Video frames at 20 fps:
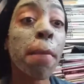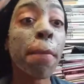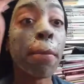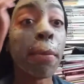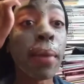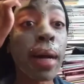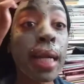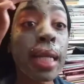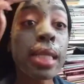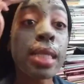
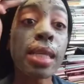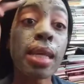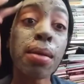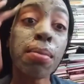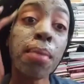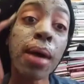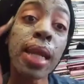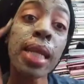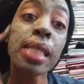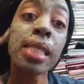Money
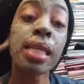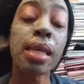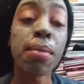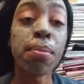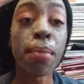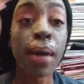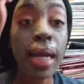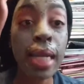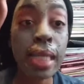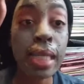team, money
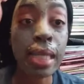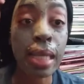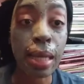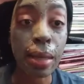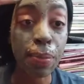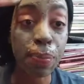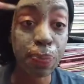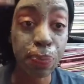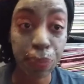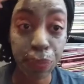team, money
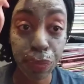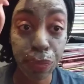team.